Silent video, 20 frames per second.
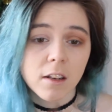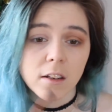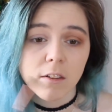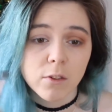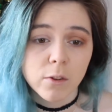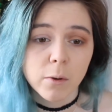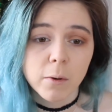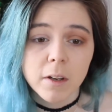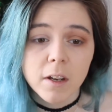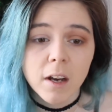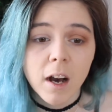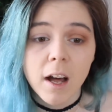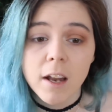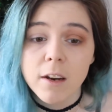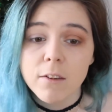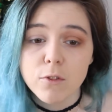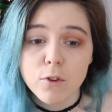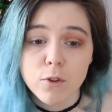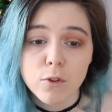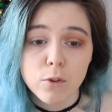so it
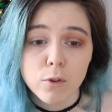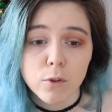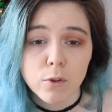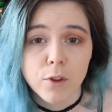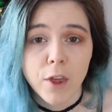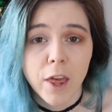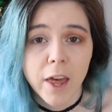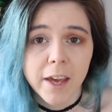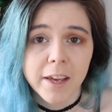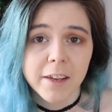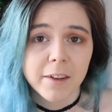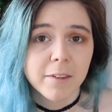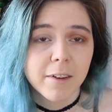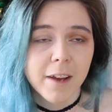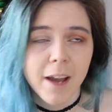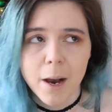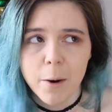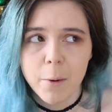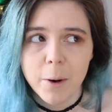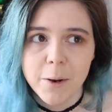kind of just looks
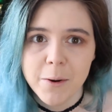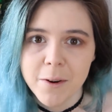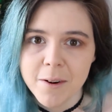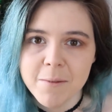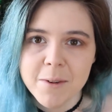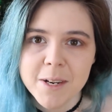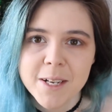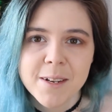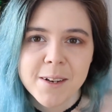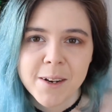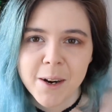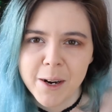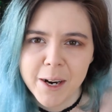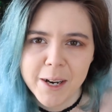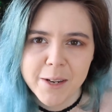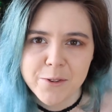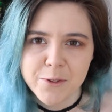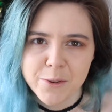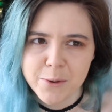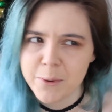like how I normally
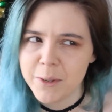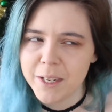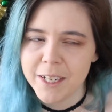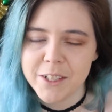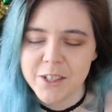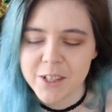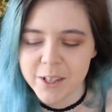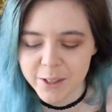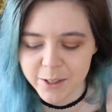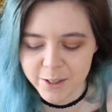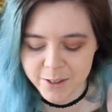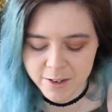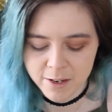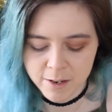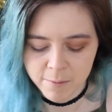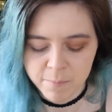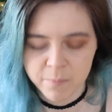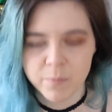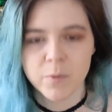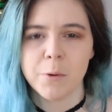do eyeshadow,
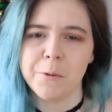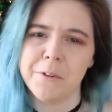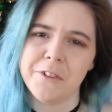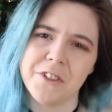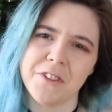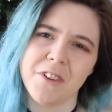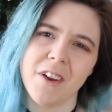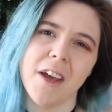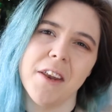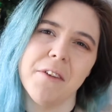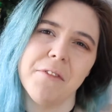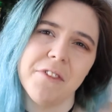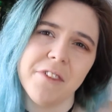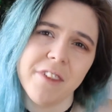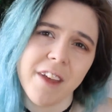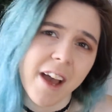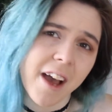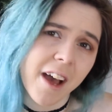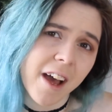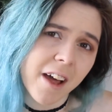which is kind of
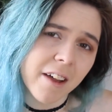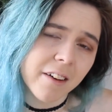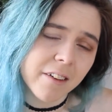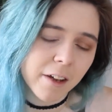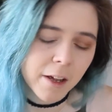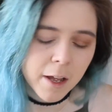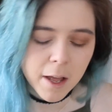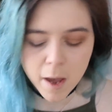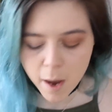sad.